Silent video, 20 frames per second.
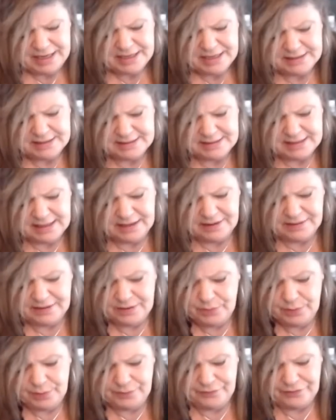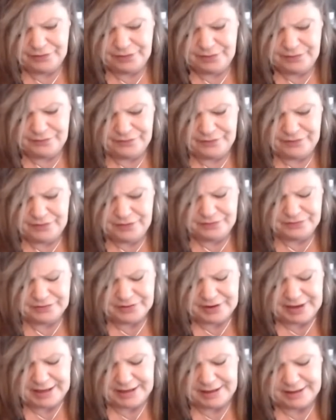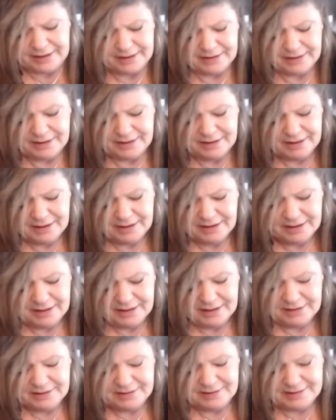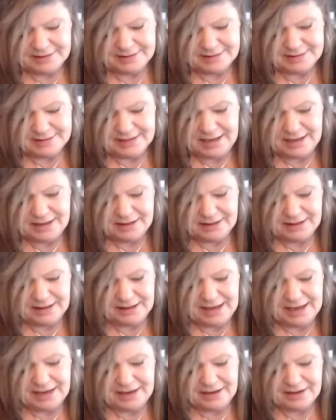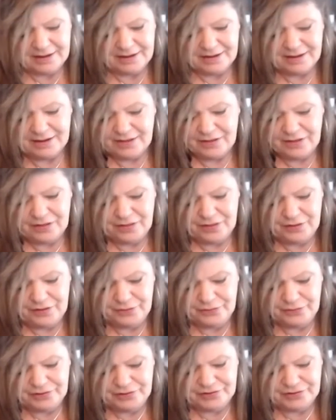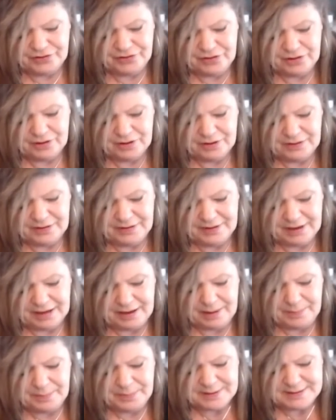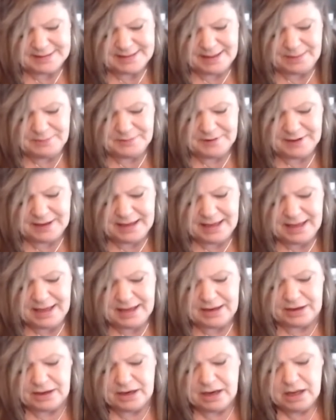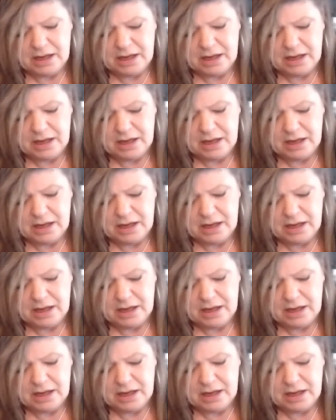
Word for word: It's like they were refusing to see. Like, there's the cup is empty again.